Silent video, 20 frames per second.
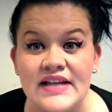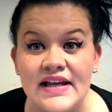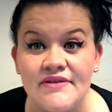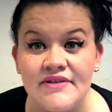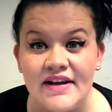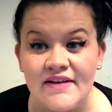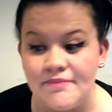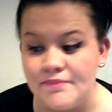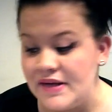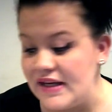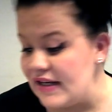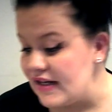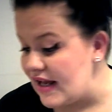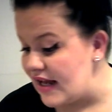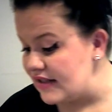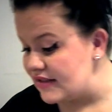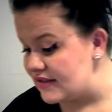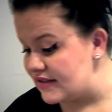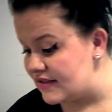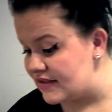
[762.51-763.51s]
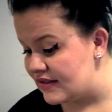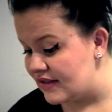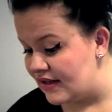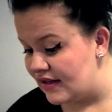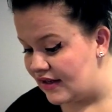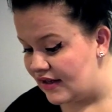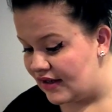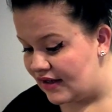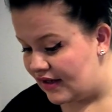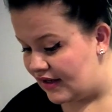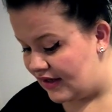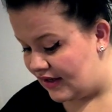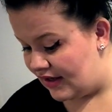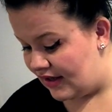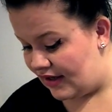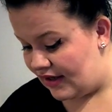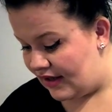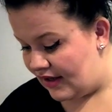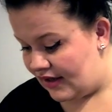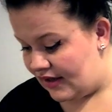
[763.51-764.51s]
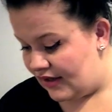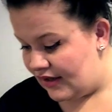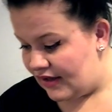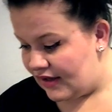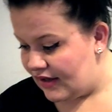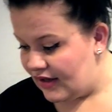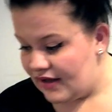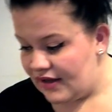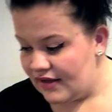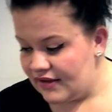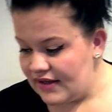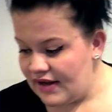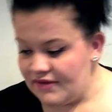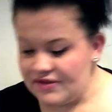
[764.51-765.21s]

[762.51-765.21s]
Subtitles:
and we have peanuts. And